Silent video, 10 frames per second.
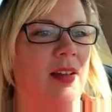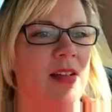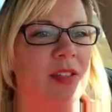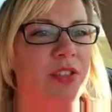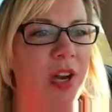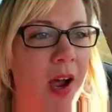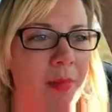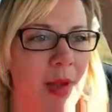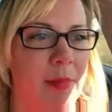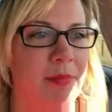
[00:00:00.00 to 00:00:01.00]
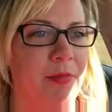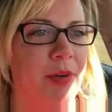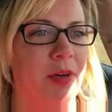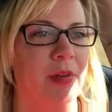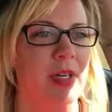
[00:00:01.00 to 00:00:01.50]
this job happened
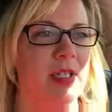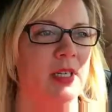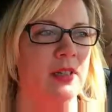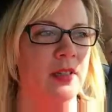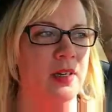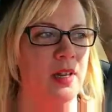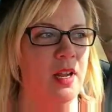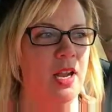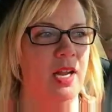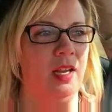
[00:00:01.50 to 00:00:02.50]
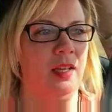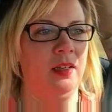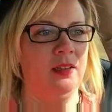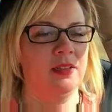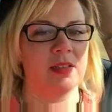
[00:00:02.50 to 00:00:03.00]
for a reason,
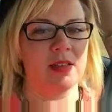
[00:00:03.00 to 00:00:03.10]
and